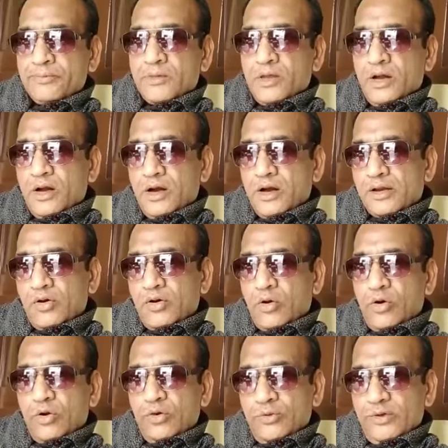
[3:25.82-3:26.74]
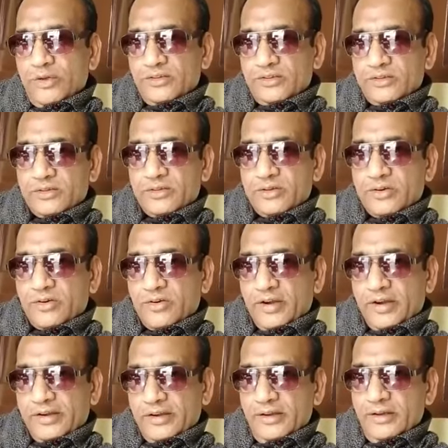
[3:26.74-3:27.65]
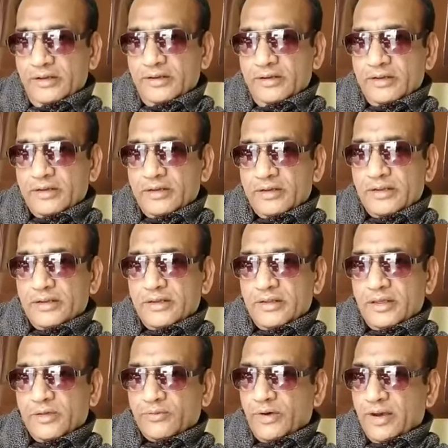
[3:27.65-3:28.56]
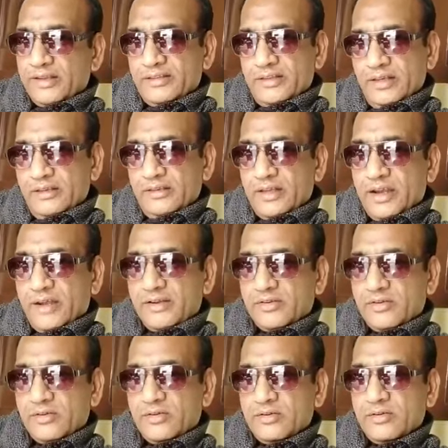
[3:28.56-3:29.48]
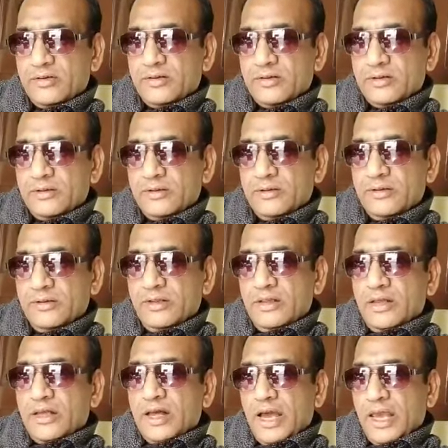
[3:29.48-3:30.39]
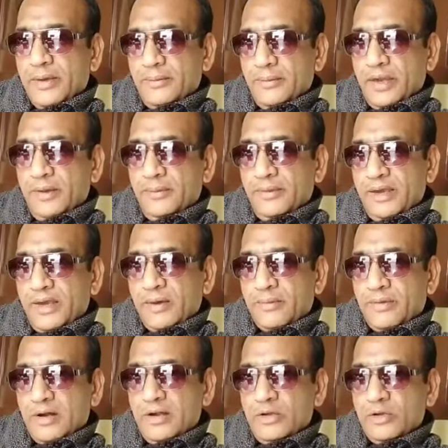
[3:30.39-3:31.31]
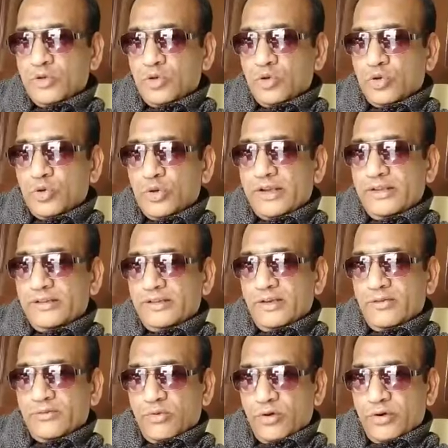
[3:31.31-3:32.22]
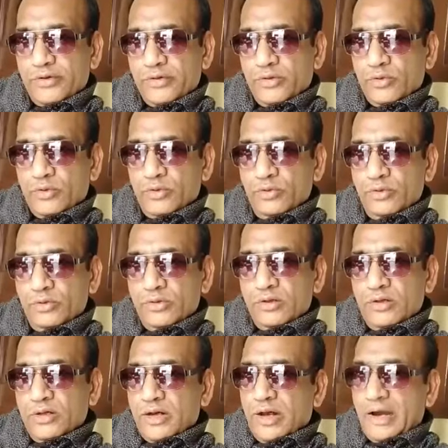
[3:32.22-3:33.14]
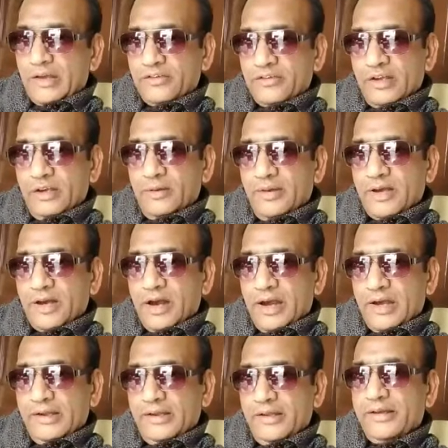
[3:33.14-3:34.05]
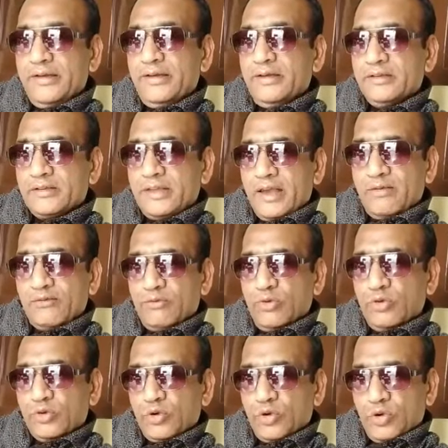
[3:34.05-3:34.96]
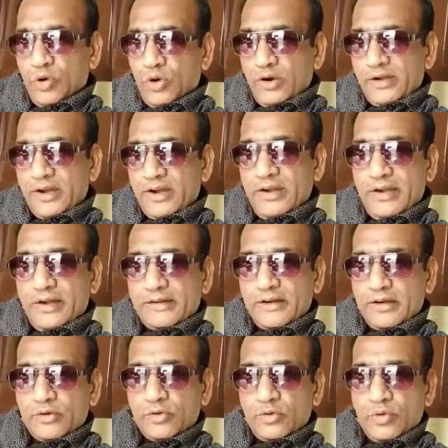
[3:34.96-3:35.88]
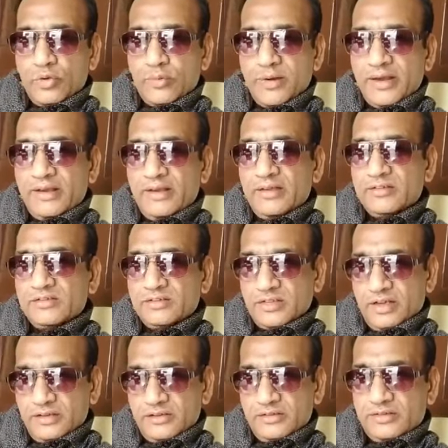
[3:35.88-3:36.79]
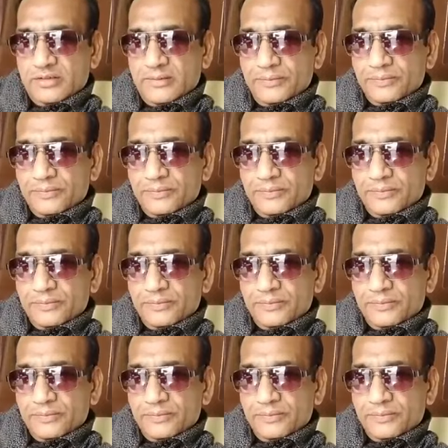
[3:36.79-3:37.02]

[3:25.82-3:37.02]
are always ready. If I think that uh, I may be able to do anything for you, I shall be highly thankful to God and letter to my sirs,